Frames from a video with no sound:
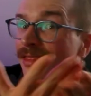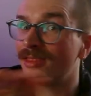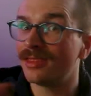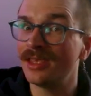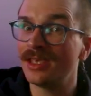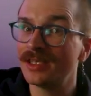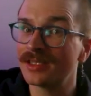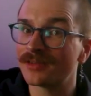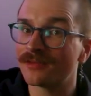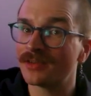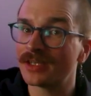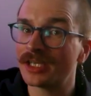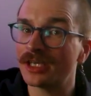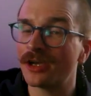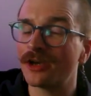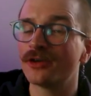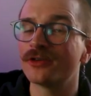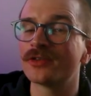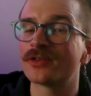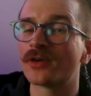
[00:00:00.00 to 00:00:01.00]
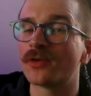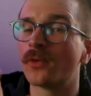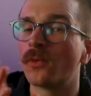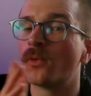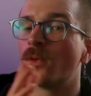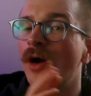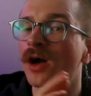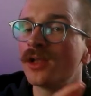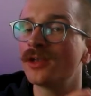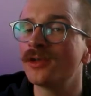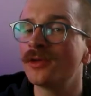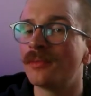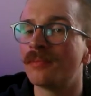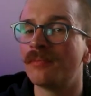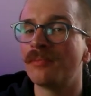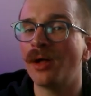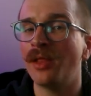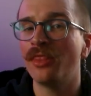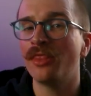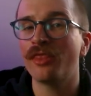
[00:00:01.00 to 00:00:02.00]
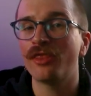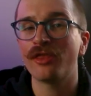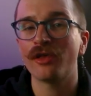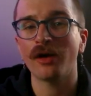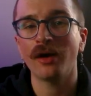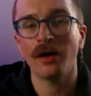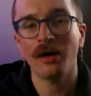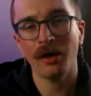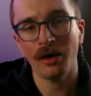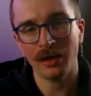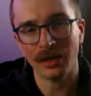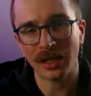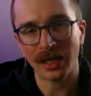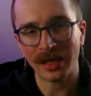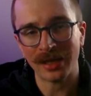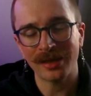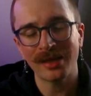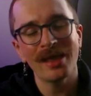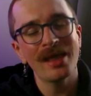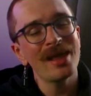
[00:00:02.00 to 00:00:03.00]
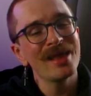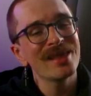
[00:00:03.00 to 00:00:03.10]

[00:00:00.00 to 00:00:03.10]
these videos 1 month early.